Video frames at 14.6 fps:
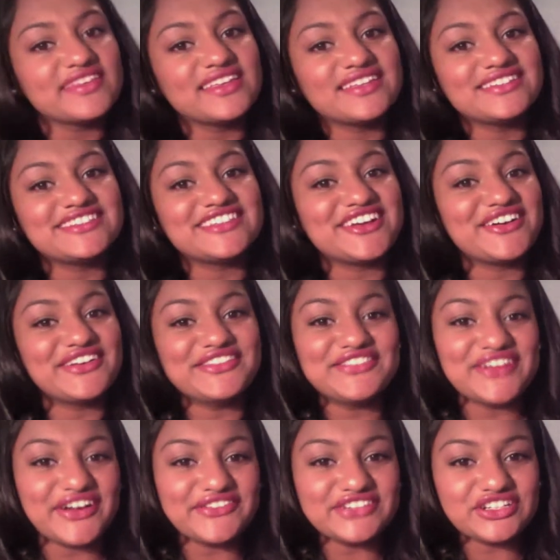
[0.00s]
So if you
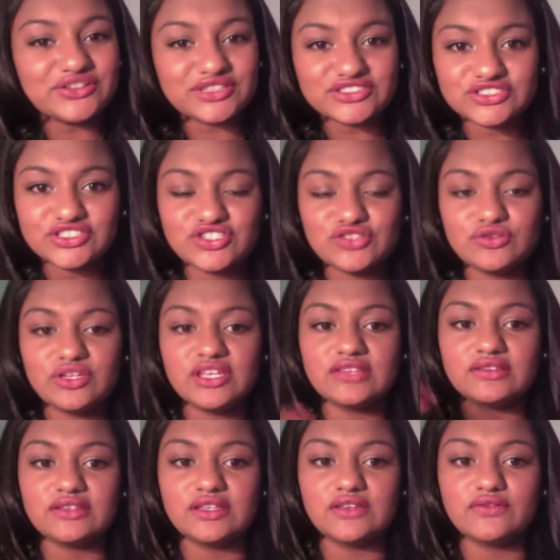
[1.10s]
have any questions, you
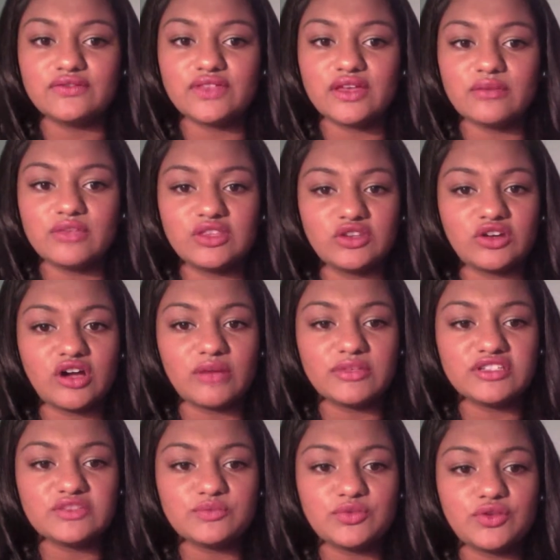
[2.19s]
can leave them in the
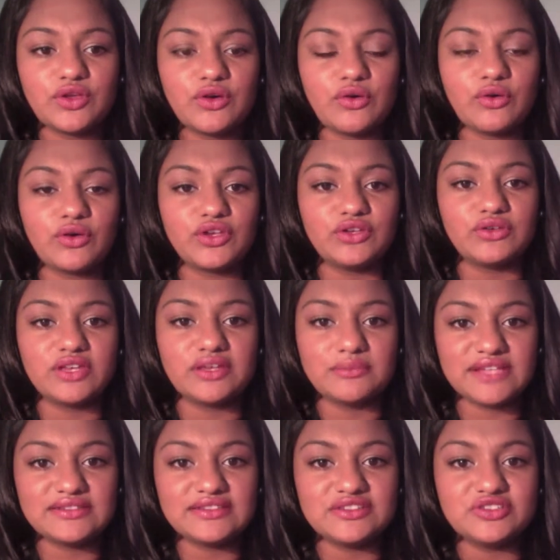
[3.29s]
comments below or you can
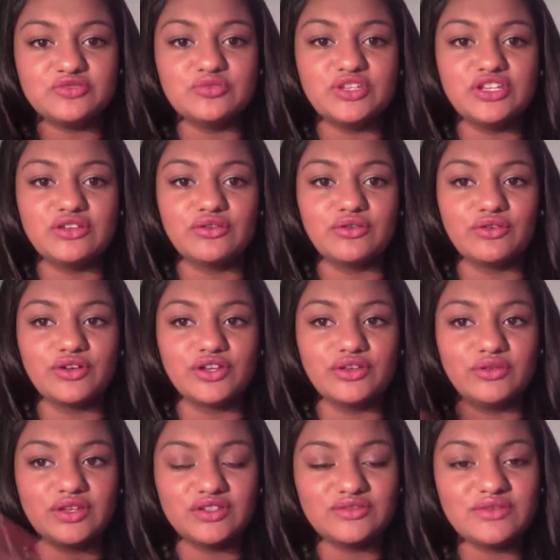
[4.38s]
message me or you
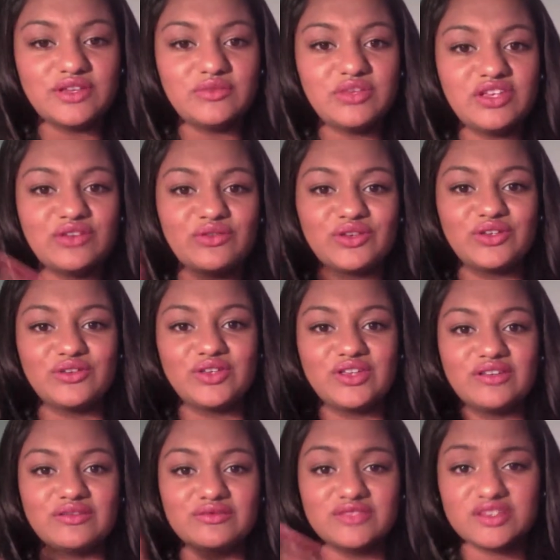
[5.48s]
can tweet me or you can
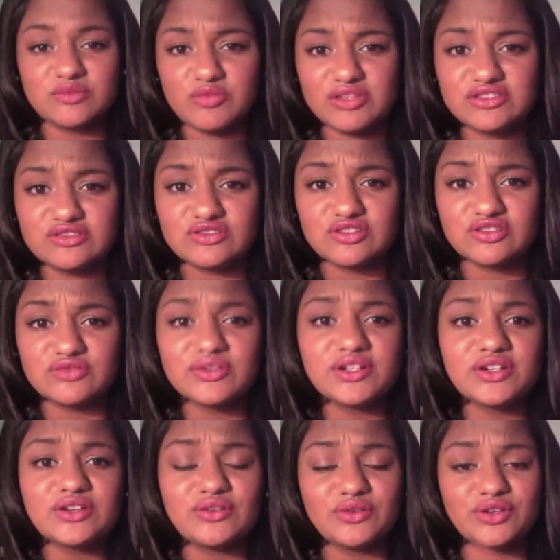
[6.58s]
send me a message on
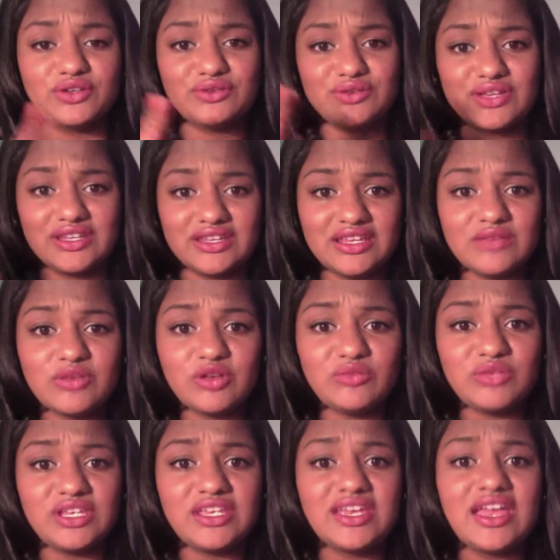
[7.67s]
Twitter or you can email
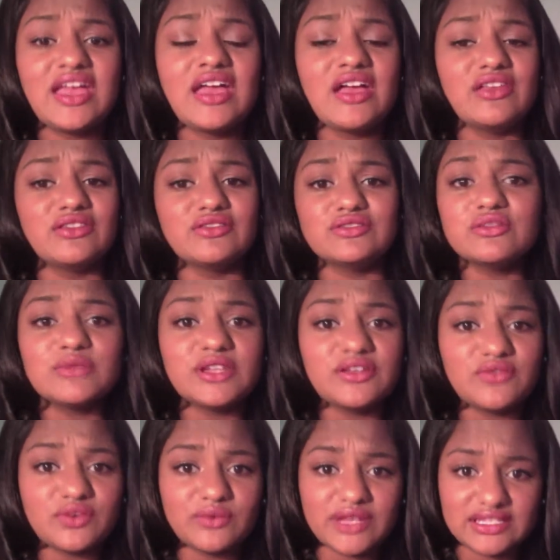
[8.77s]
me. There's so many
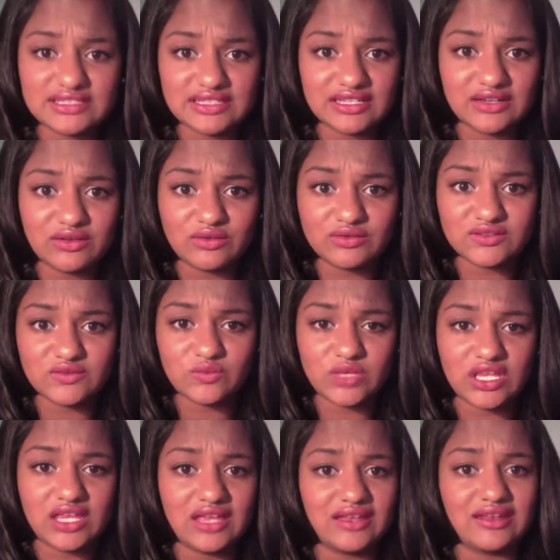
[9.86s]
different ways to get a hold of
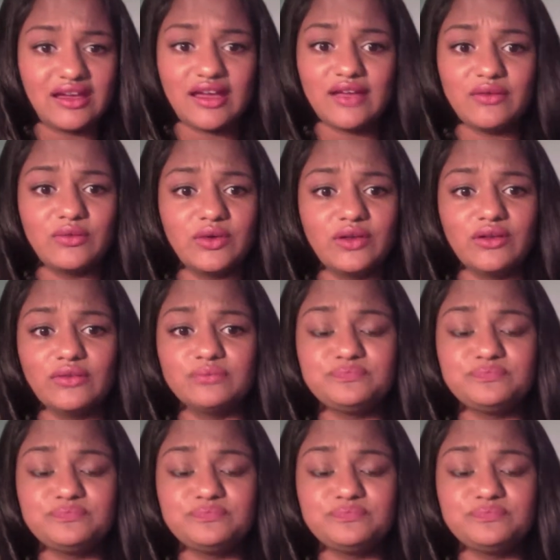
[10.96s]
me and I will